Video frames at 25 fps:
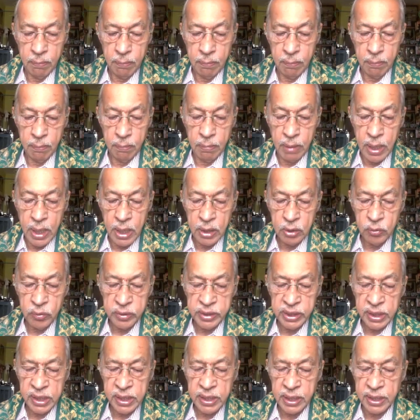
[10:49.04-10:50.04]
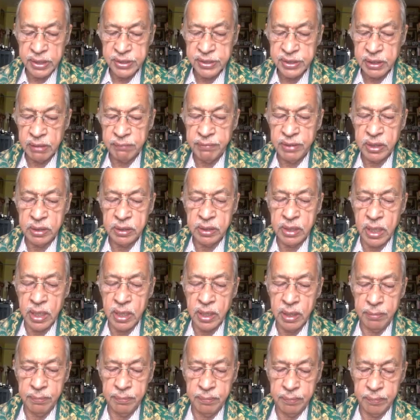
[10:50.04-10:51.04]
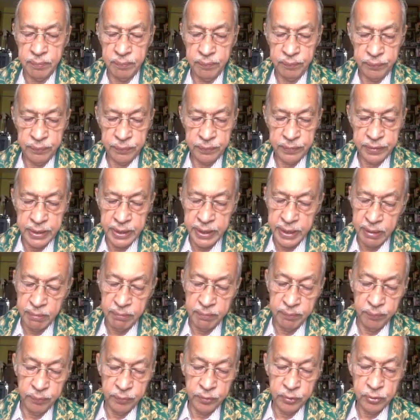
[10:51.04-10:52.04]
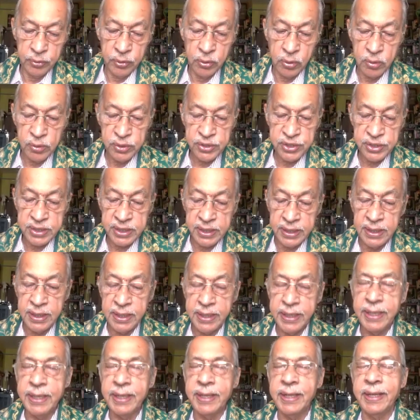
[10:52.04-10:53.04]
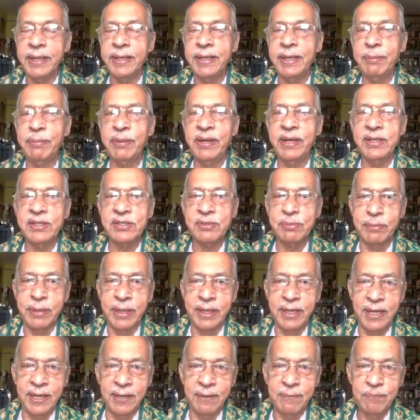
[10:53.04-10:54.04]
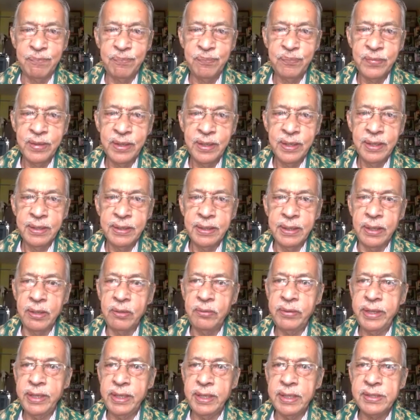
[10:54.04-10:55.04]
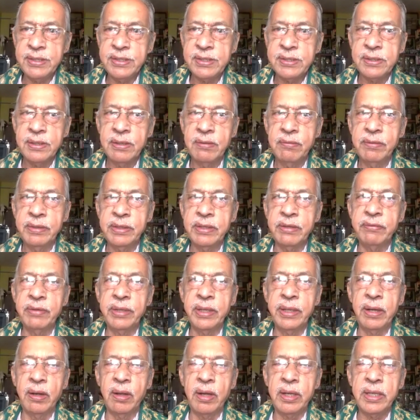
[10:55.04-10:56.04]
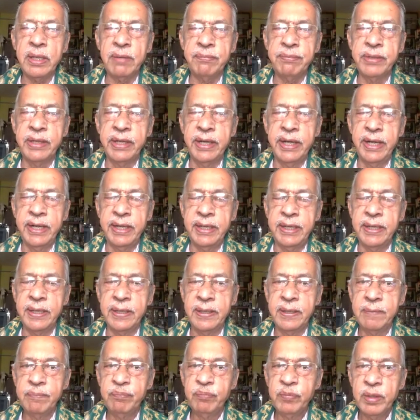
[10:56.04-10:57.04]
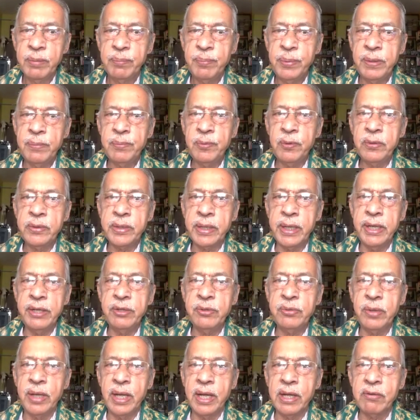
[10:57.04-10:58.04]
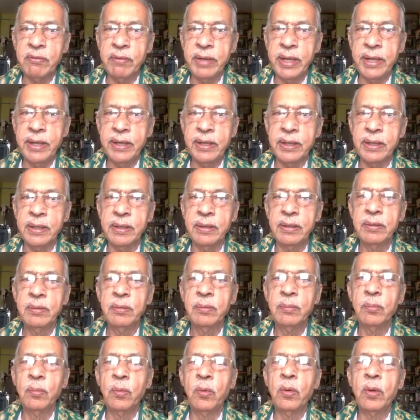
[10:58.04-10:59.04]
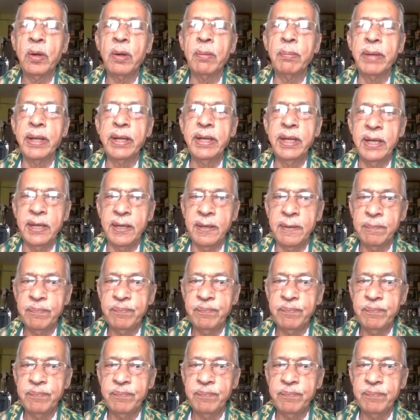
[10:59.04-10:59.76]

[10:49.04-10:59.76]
Ma Grudha Kasya Vidhanam. Dhanam, don't steal anybody's money. Nowadays, with a lot of greed, people try to acquire more money